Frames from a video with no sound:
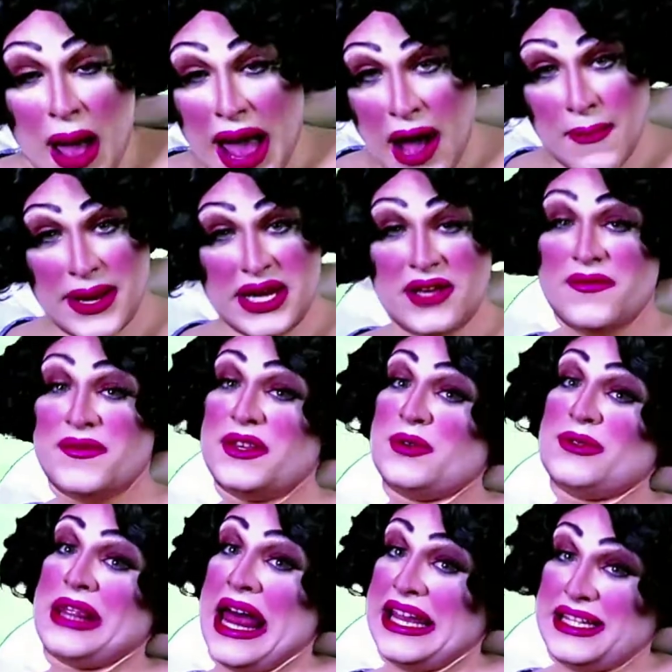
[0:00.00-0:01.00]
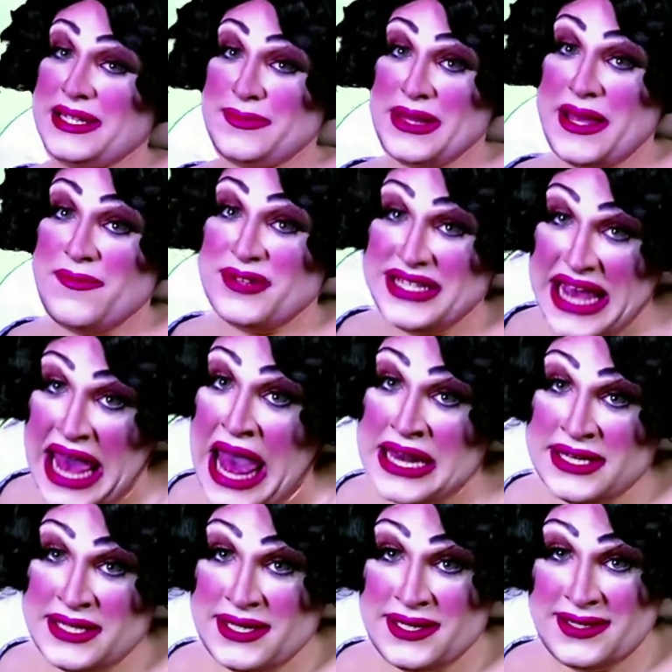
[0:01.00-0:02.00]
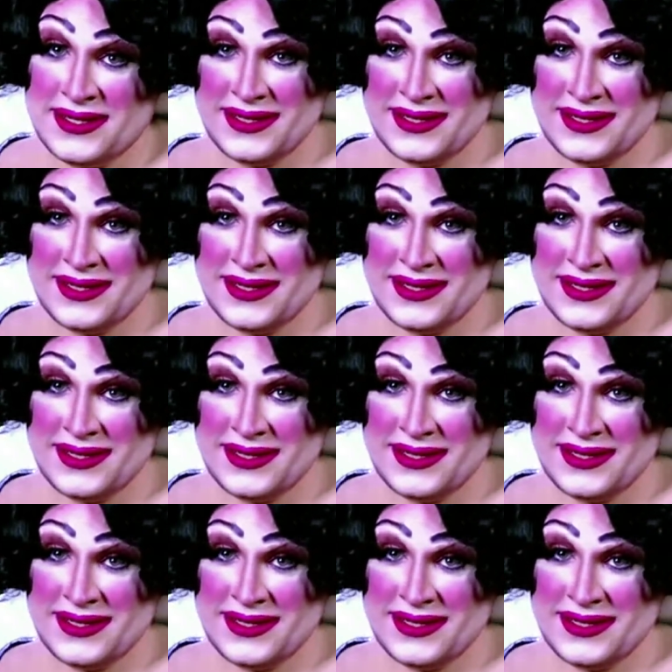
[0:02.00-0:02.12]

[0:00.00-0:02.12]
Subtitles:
how many of you like to play pretend?